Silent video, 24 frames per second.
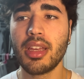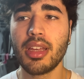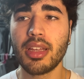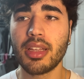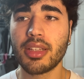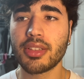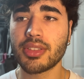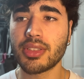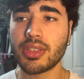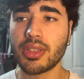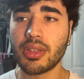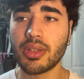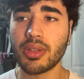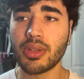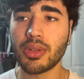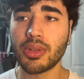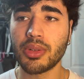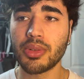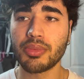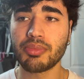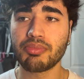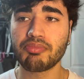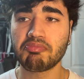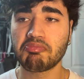
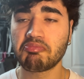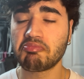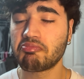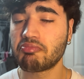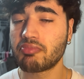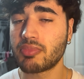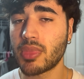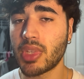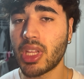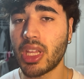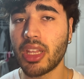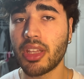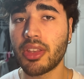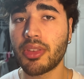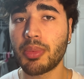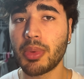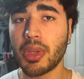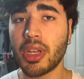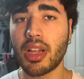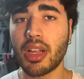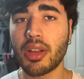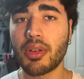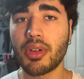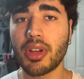So it's been
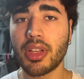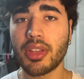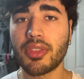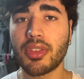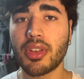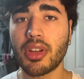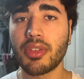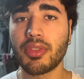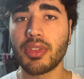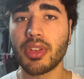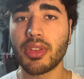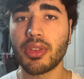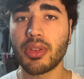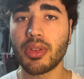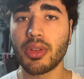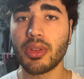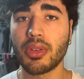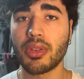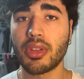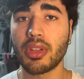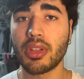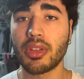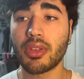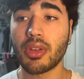a great service to
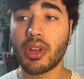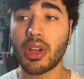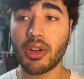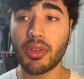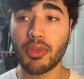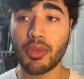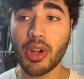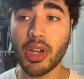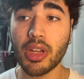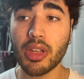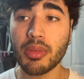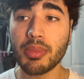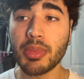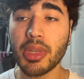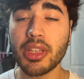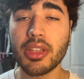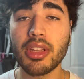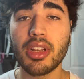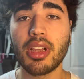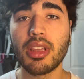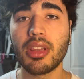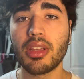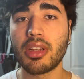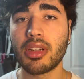use it. So I recommend it
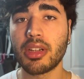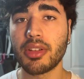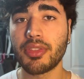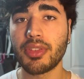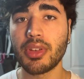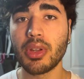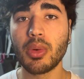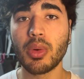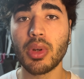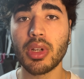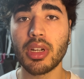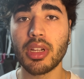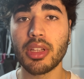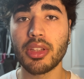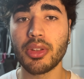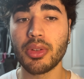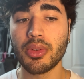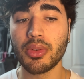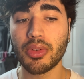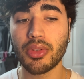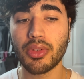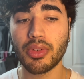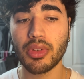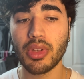a lot if you want to
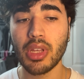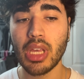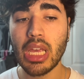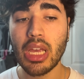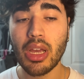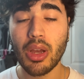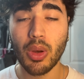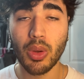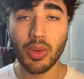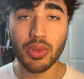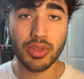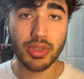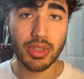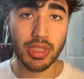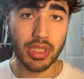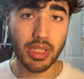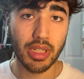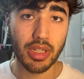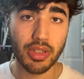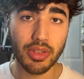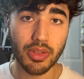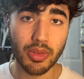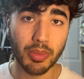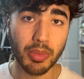use
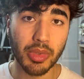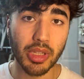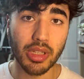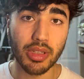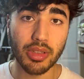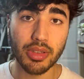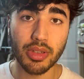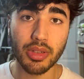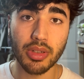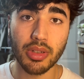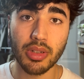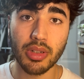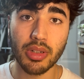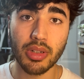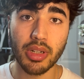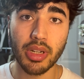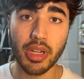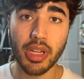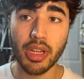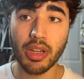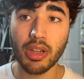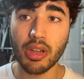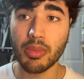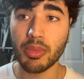Hostinger to build your
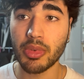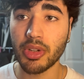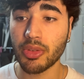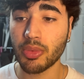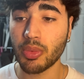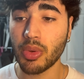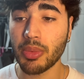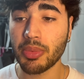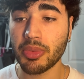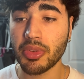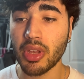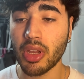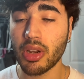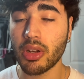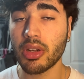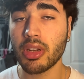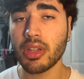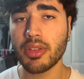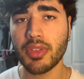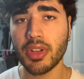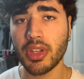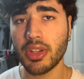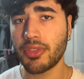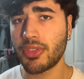e-commerce website, or
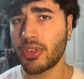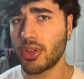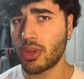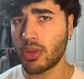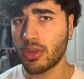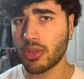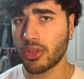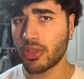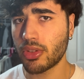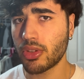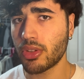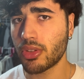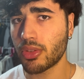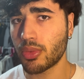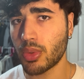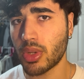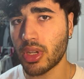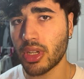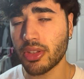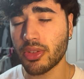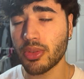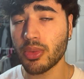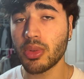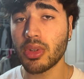even if you just want to
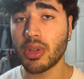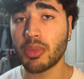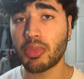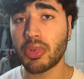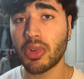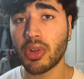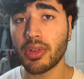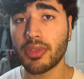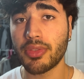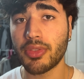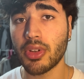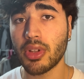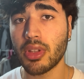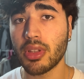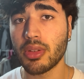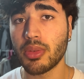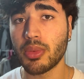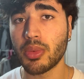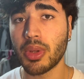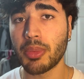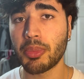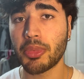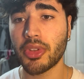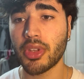do a portfolio
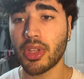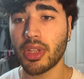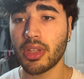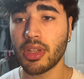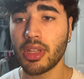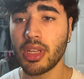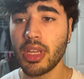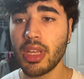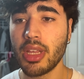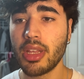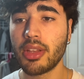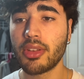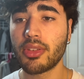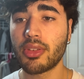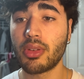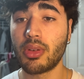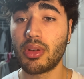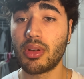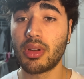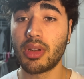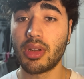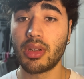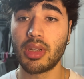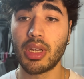website.
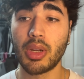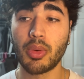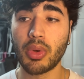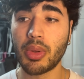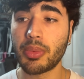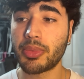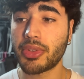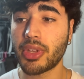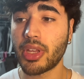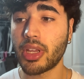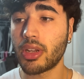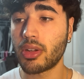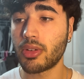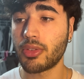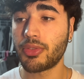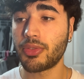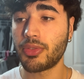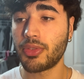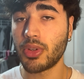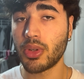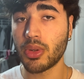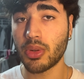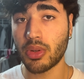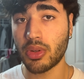So a website of
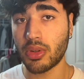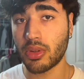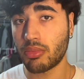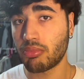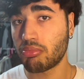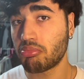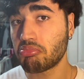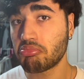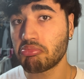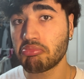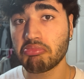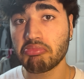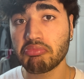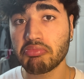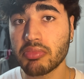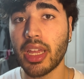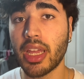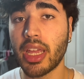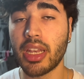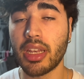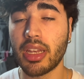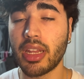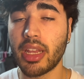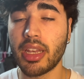your
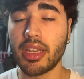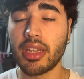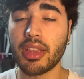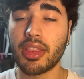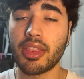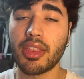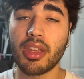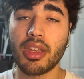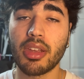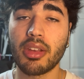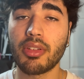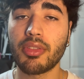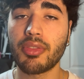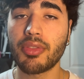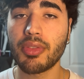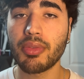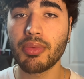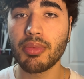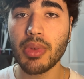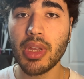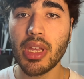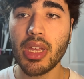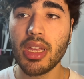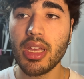and anything of
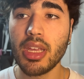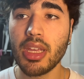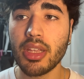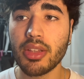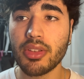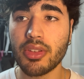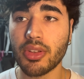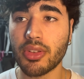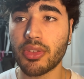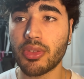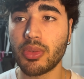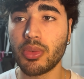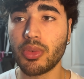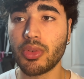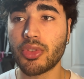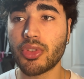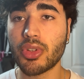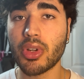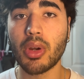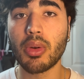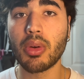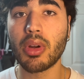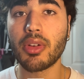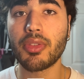just to
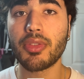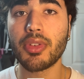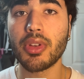show off